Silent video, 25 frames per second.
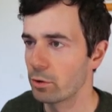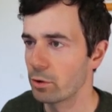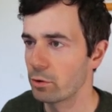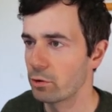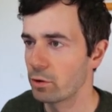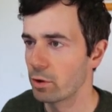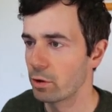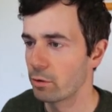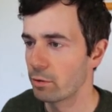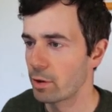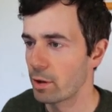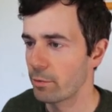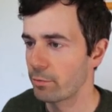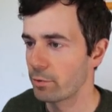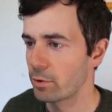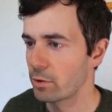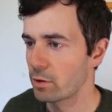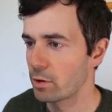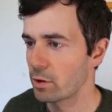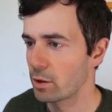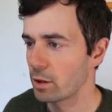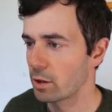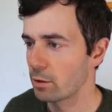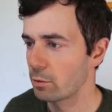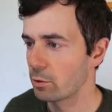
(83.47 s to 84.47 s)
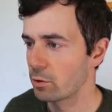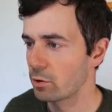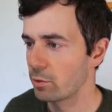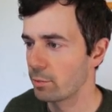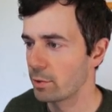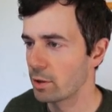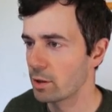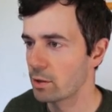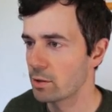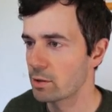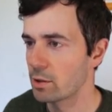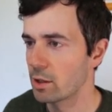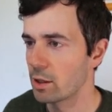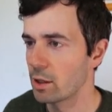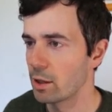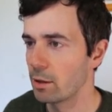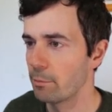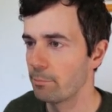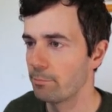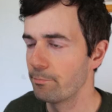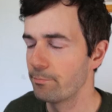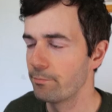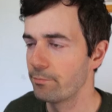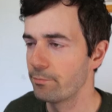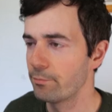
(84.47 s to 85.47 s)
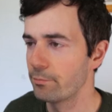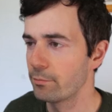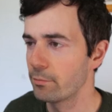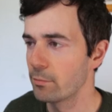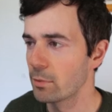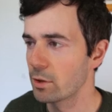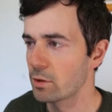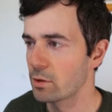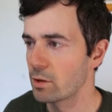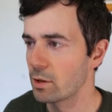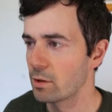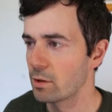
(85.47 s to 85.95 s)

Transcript: the georeferencing, which will be the same as the